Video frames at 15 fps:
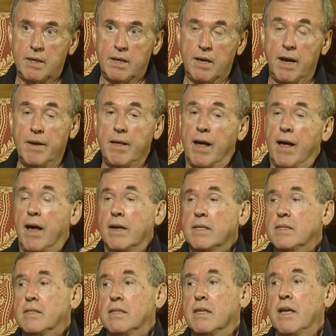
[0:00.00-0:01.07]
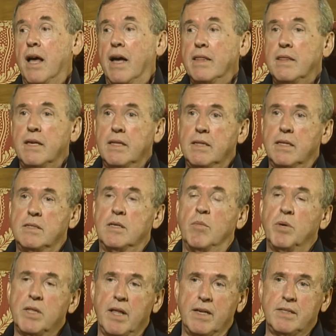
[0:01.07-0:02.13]
I, uh, I, honestly, I think that
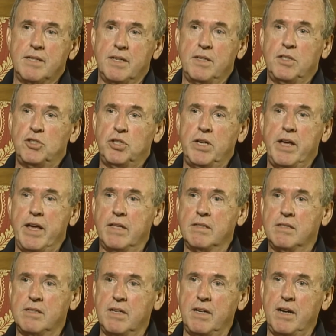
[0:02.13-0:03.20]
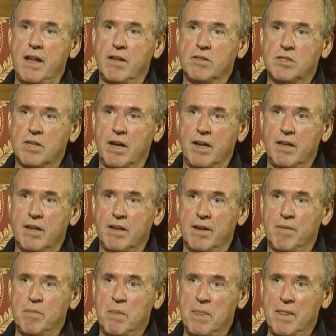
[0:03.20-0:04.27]
someone like Sandy Sheehan sitting outside
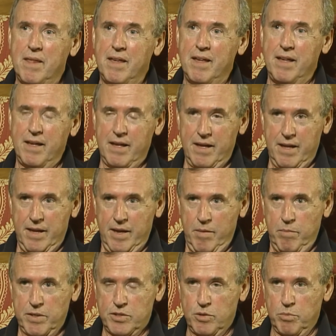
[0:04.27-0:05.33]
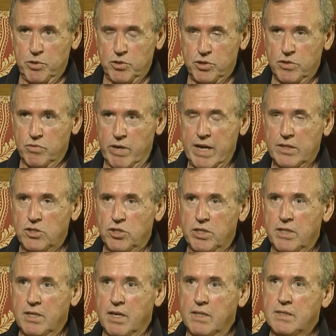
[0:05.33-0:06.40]
um, Mr. Bush's ranch
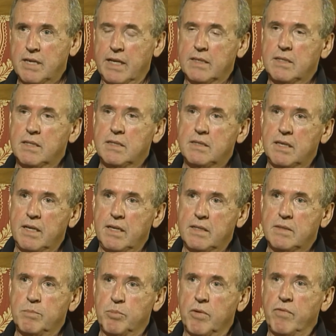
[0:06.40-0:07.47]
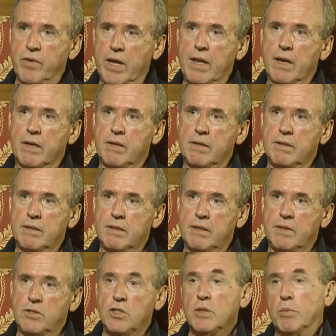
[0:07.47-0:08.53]
in uh, Texas is prophetic.
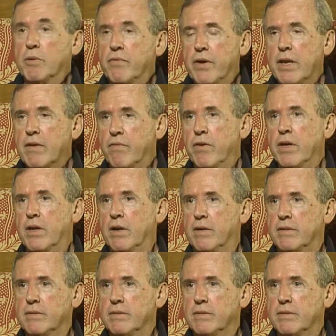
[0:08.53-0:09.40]
She's a prophetic figure.